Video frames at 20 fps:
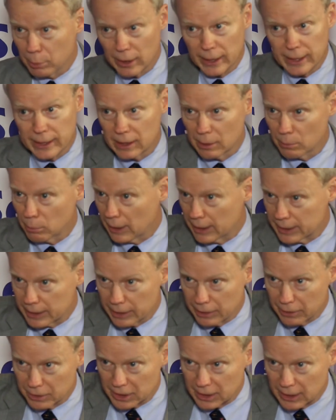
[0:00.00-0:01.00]
police and
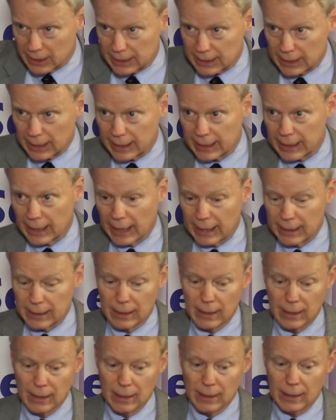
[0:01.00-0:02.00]
prosecutors and things like
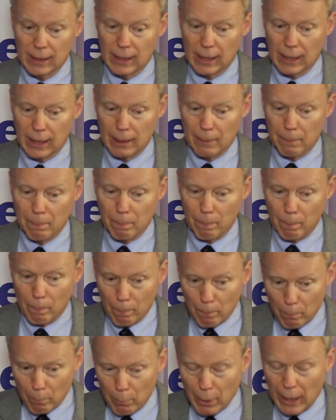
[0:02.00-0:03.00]
that.
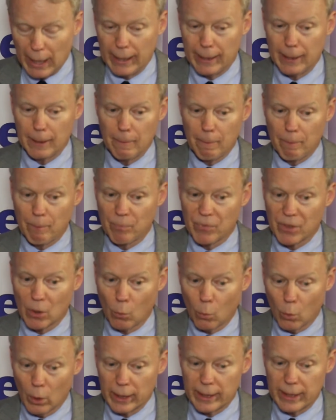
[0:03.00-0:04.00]
But
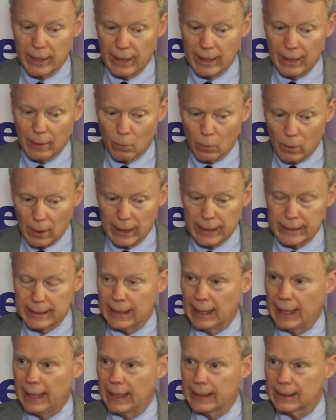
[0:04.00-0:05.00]
what it really
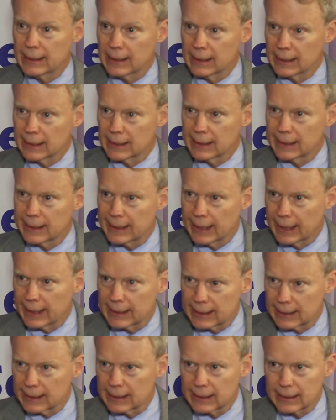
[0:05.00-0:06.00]
takes is the
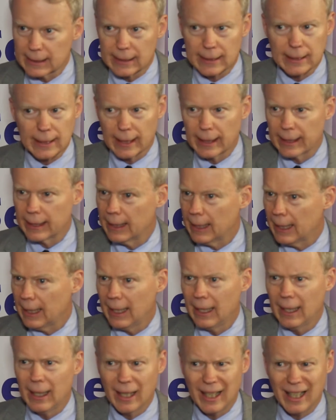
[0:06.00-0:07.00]
citizens to say,
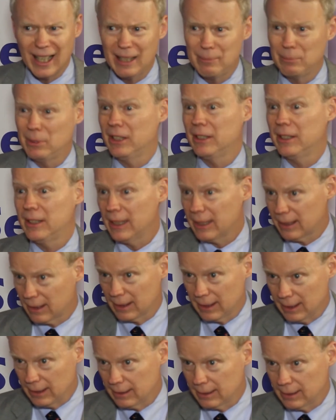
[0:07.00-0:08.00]
I'm just sick
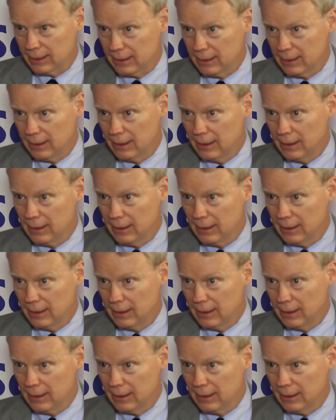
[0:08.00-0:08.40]
of this.